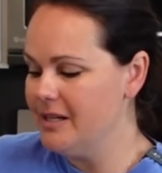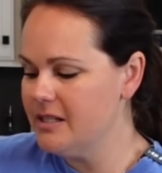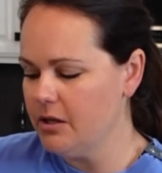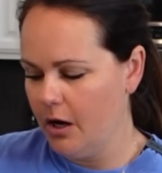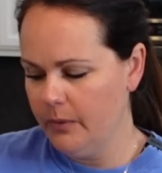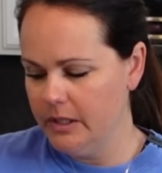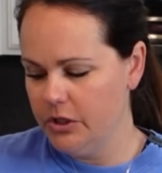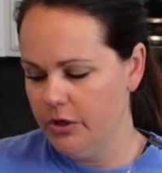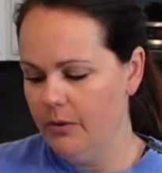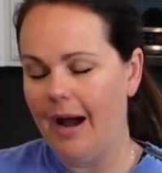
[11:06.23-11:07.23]
gonna start
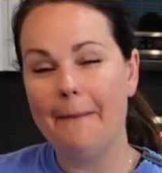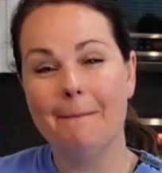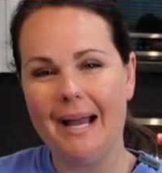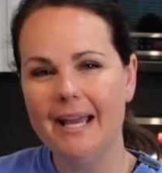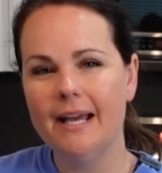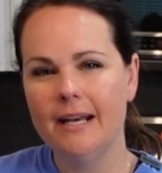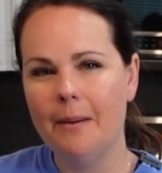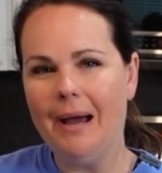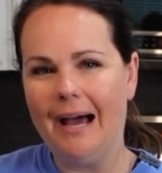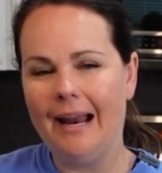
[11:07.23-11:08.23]
with 2. I might end
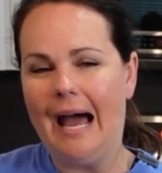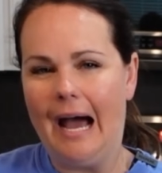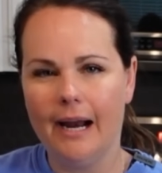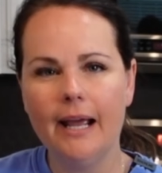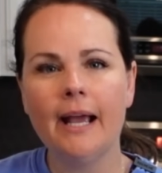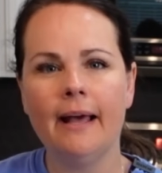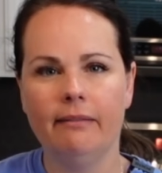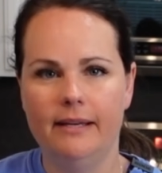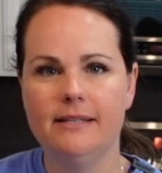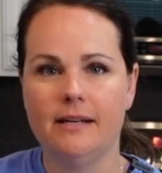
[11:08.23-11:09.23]
up adding
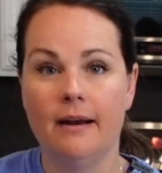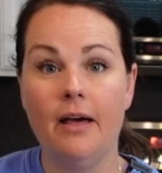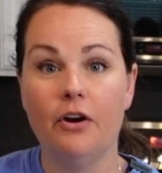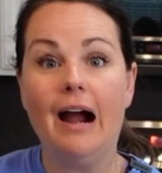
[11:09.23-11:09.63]
at least another